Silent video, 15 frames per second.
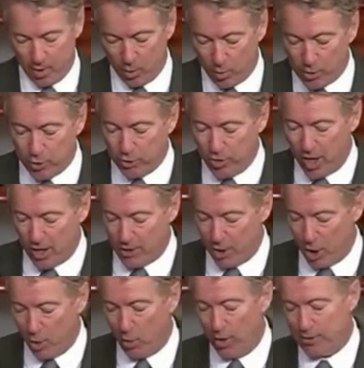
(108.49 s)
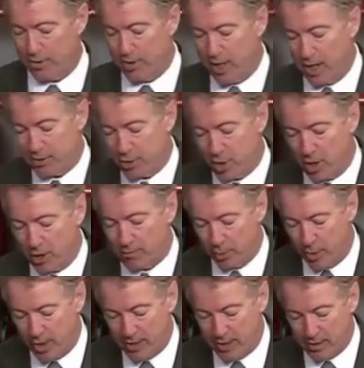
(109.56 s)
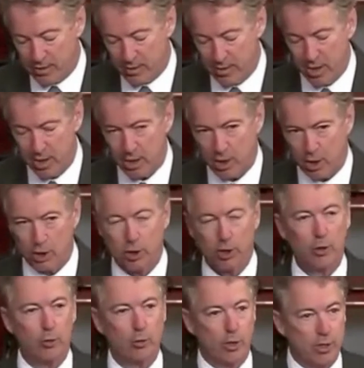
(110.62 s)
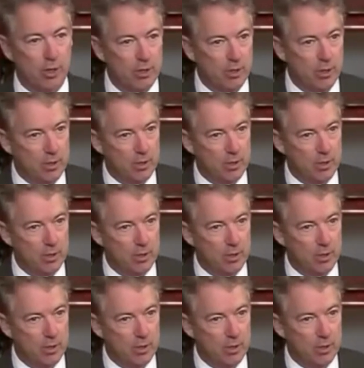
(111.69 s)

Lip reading: We do not know whether or not John Brennan colluded